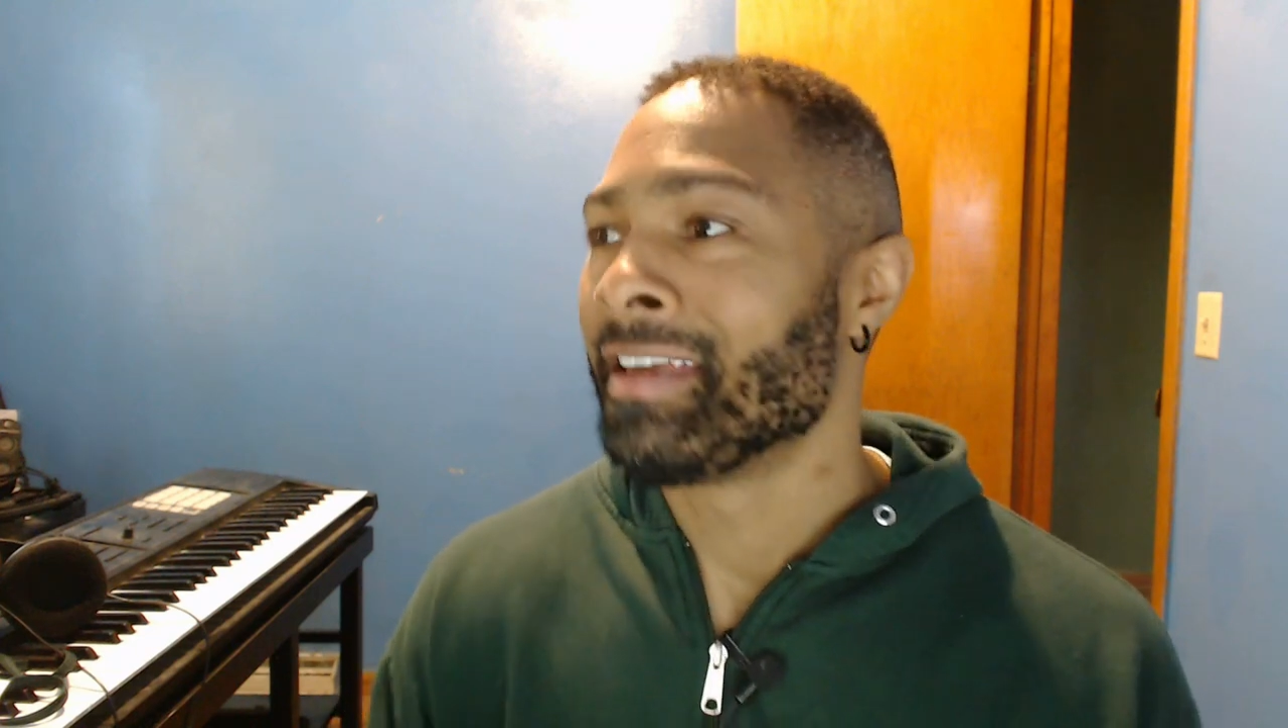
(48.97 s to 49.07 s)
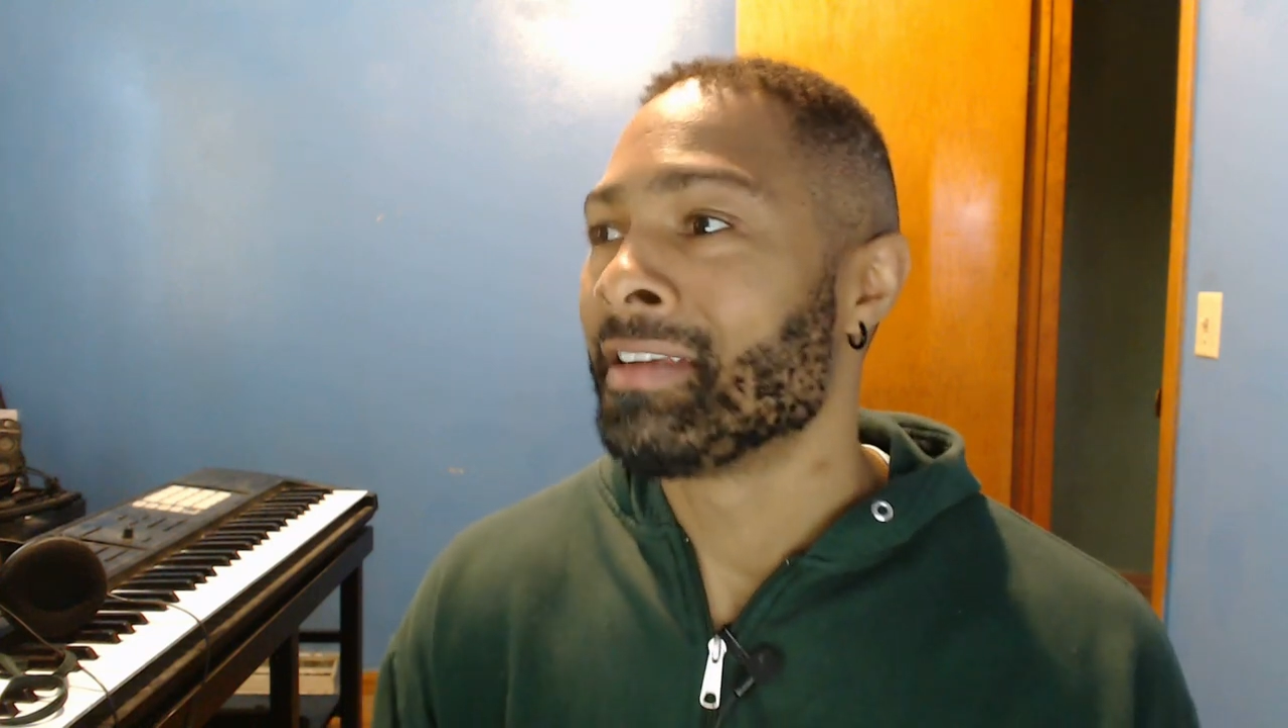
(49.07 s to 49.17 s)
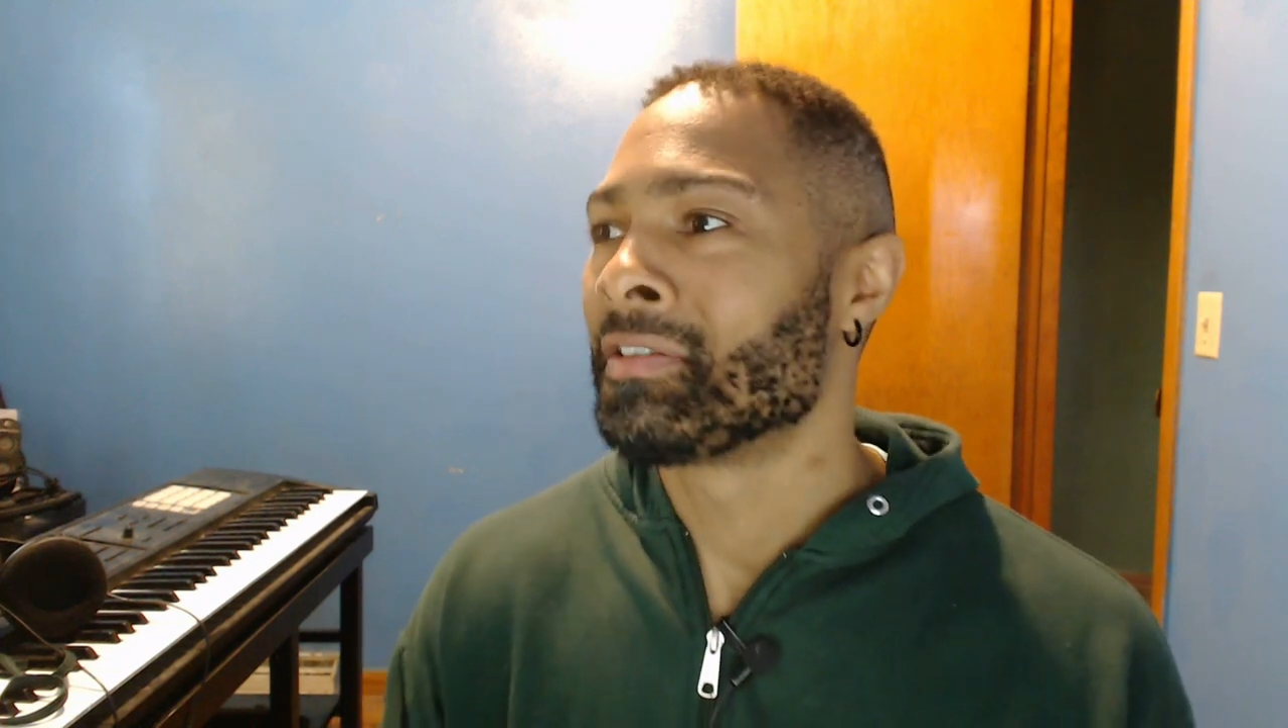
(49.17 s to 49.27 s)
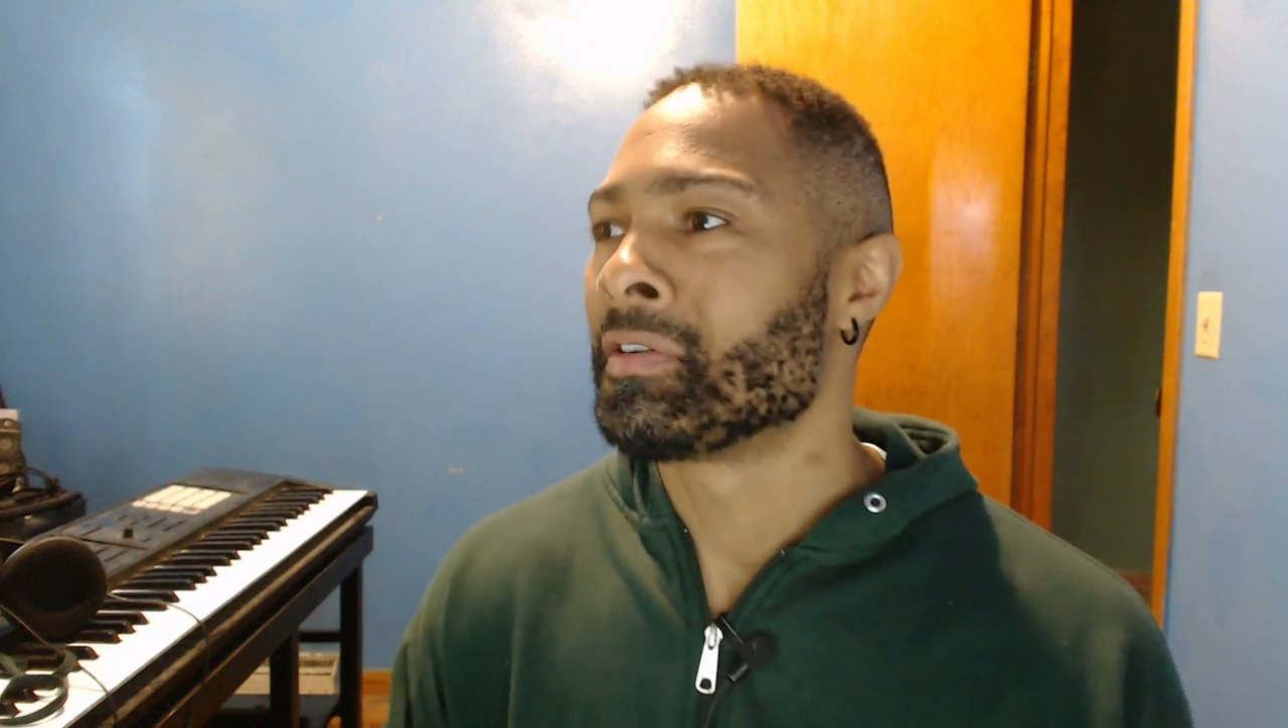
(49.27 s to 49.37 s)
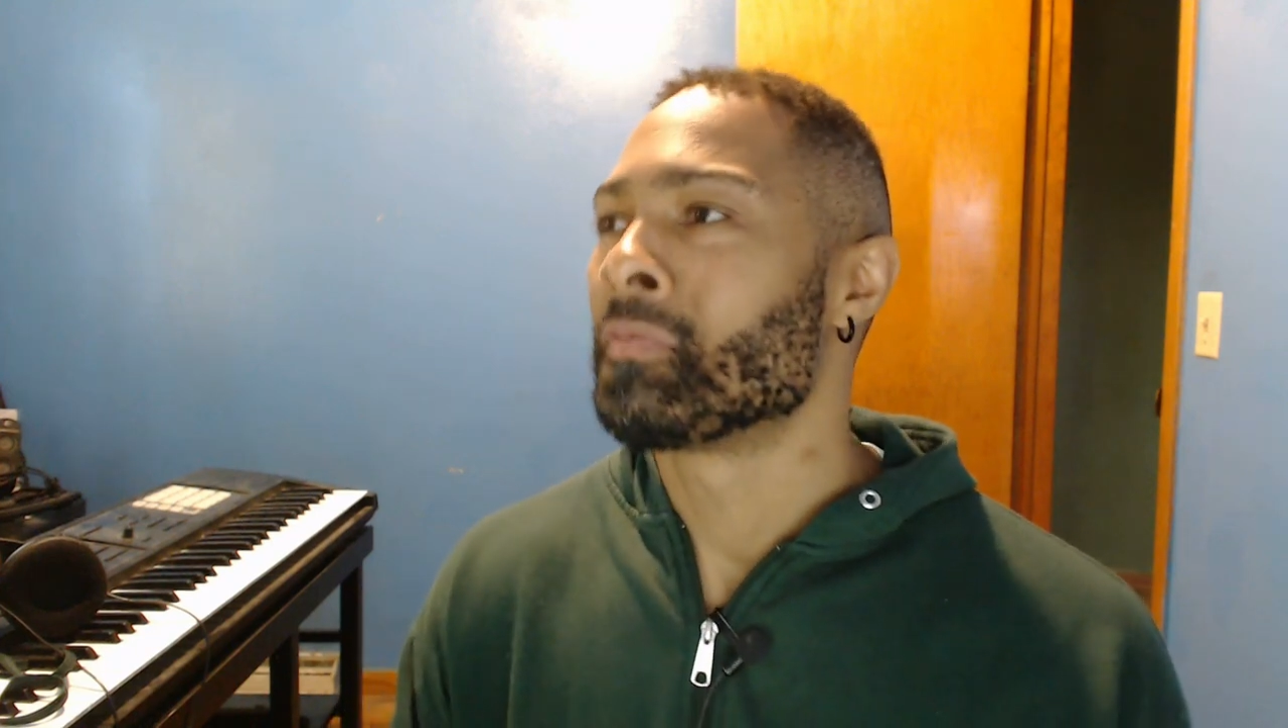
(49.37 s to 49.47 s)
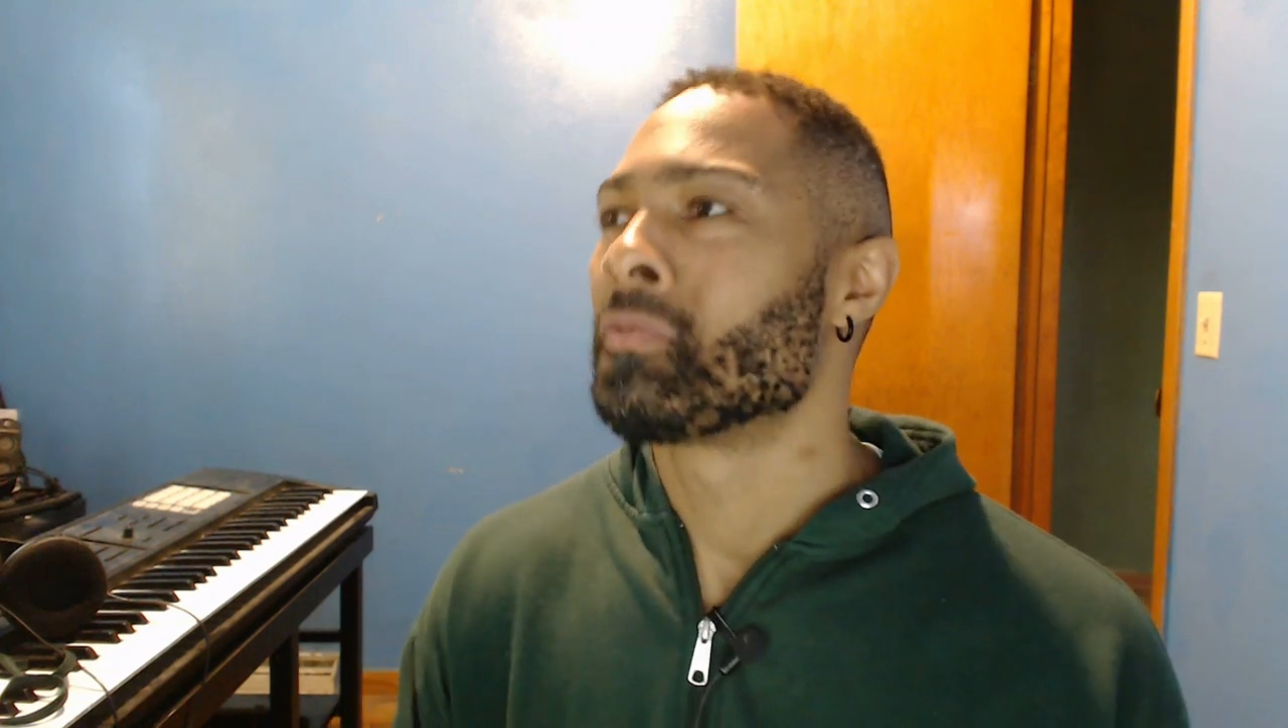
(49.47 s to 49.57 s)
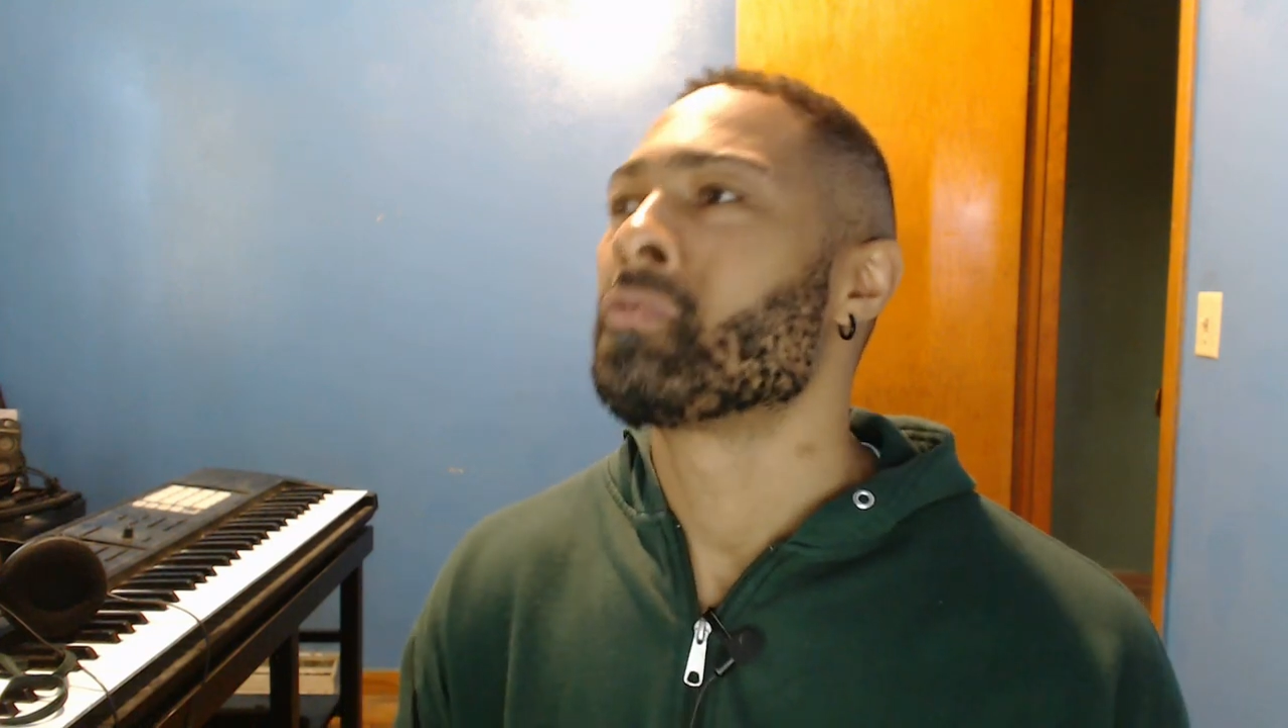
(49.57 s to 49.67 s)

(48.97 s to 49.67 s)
is some